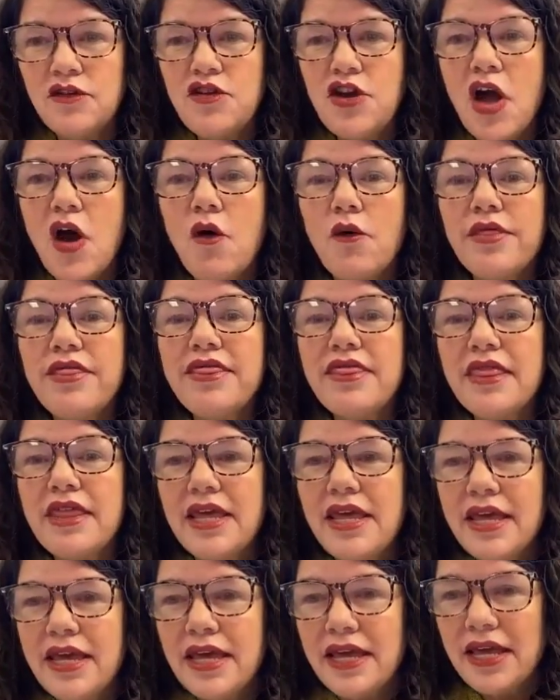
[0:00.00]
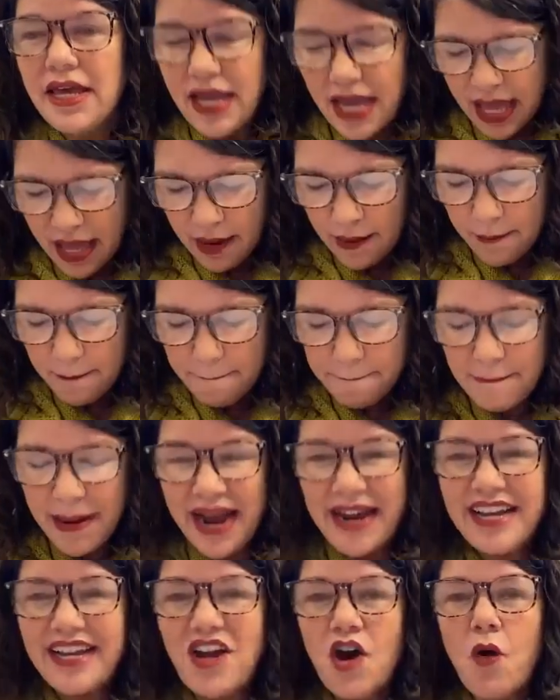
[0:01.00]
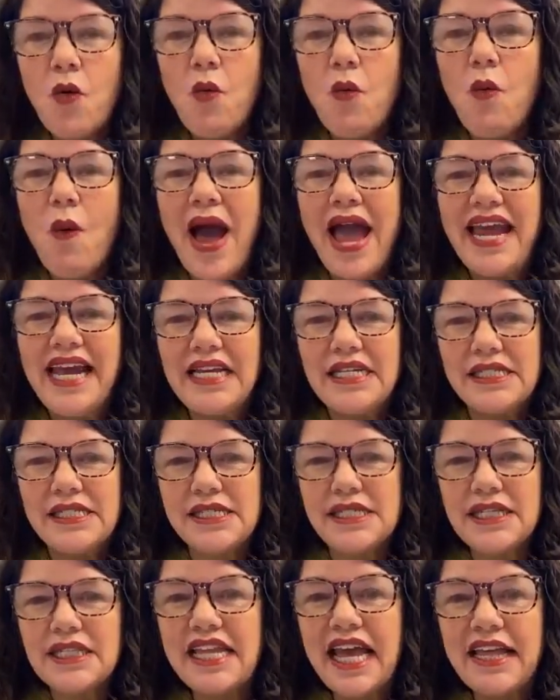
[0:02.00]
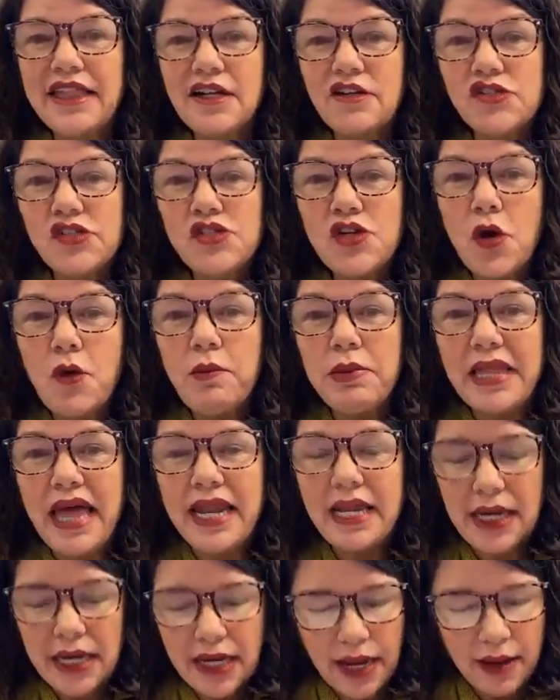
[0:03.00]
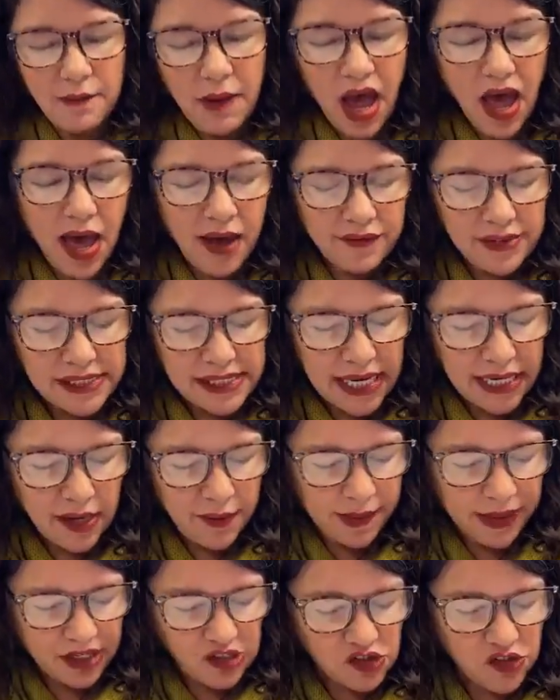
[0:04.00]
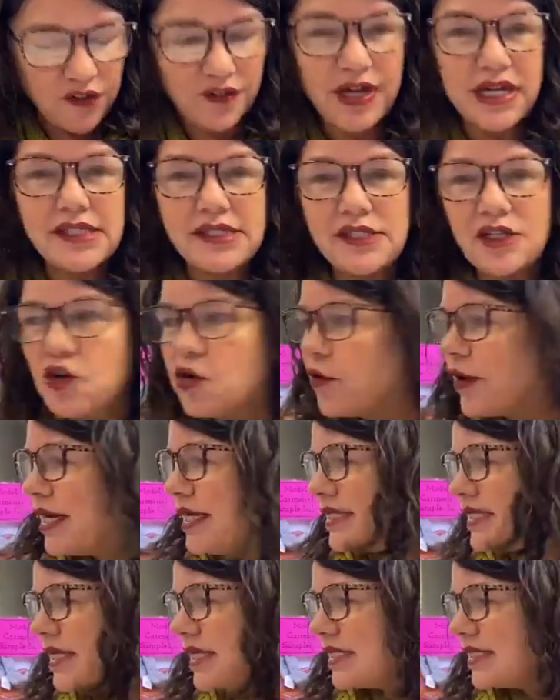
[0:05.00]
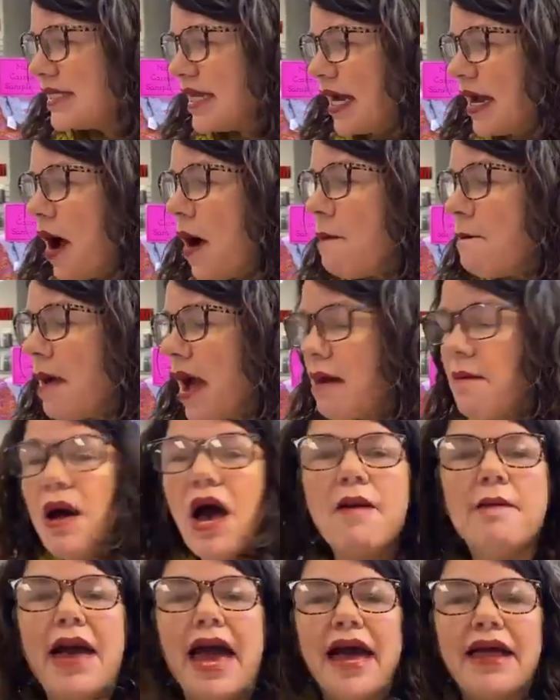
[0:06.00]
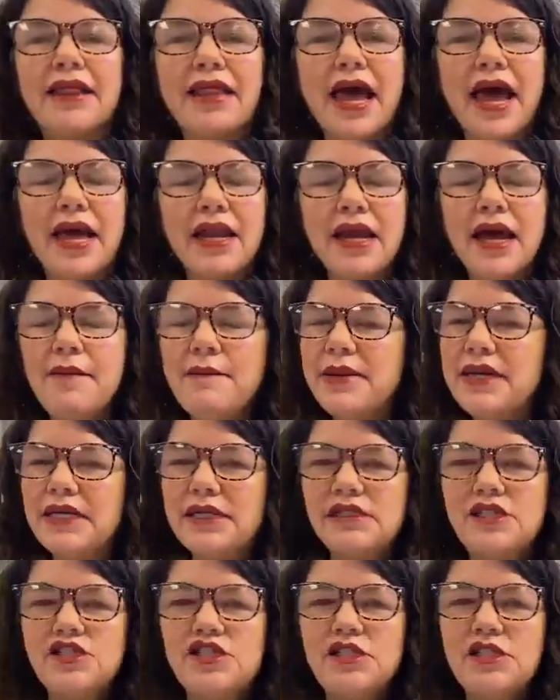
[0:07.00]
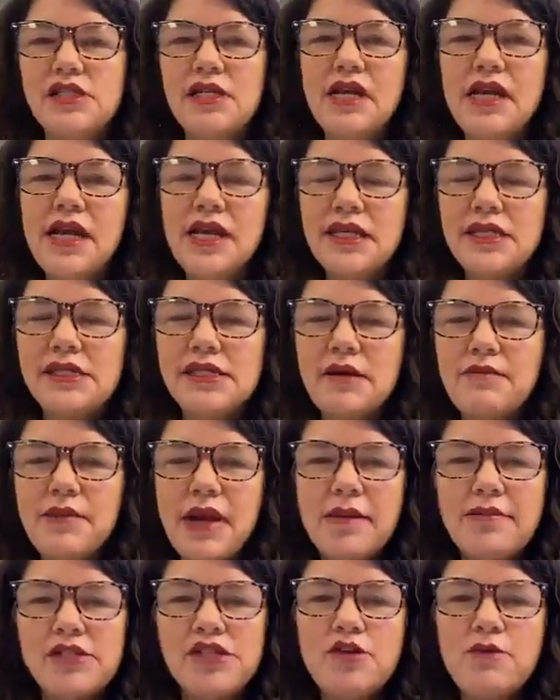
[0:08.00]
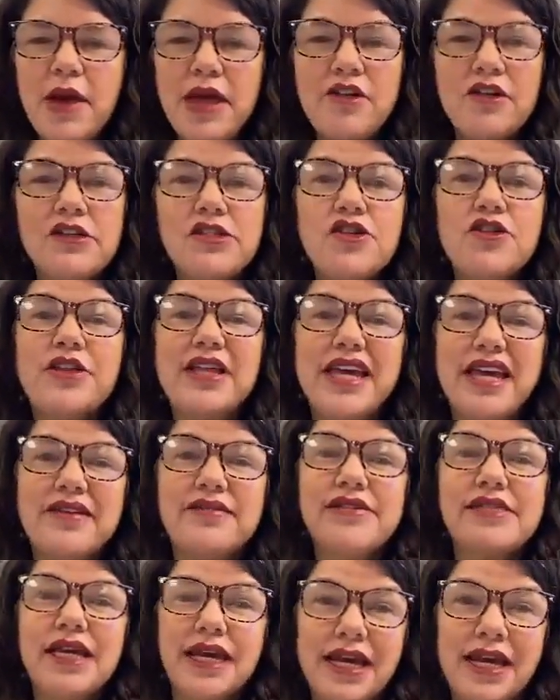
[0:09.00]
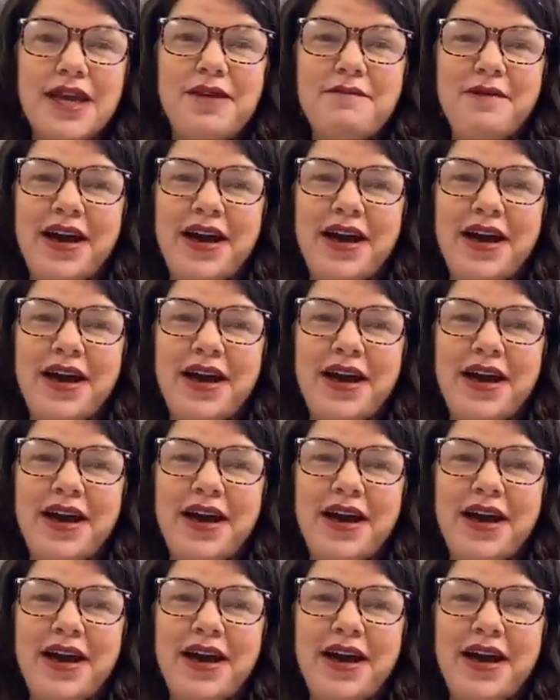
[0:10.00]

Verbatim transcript: No. I just pink up. Mine go white, like there's no blood in them. I'll have to take a picture of it. It's the craziest thing. My mom had that. I mean, sometimes your mothers are the gifts that came.